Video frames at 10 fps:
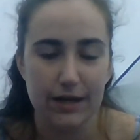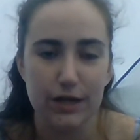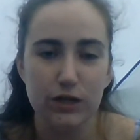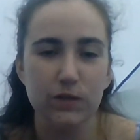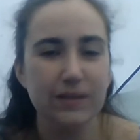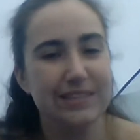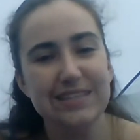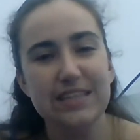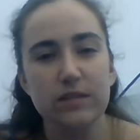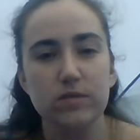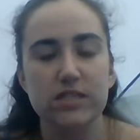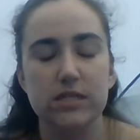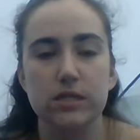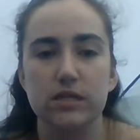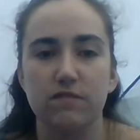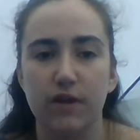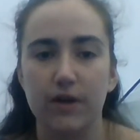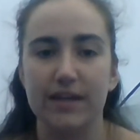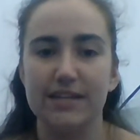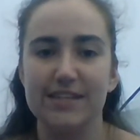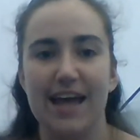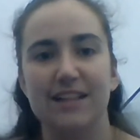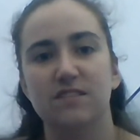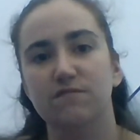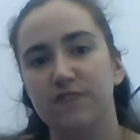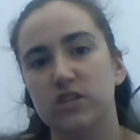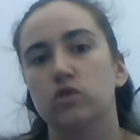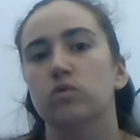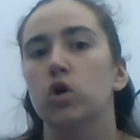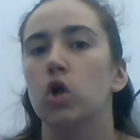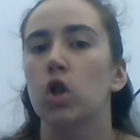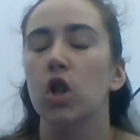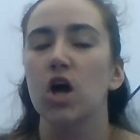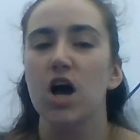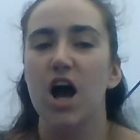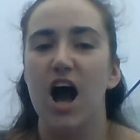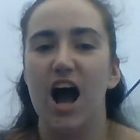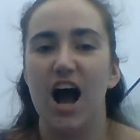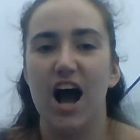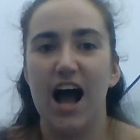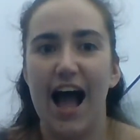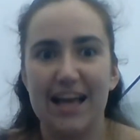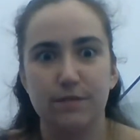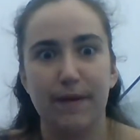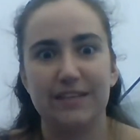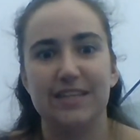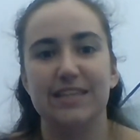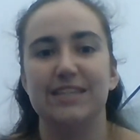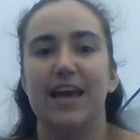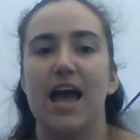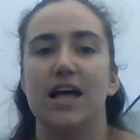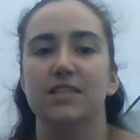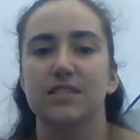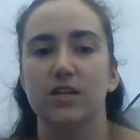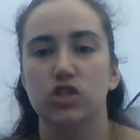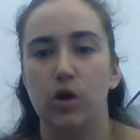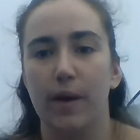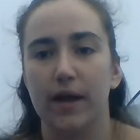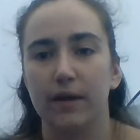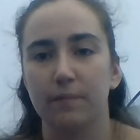So you can see that there was still this very intense, visceral aspect to the dance, and showing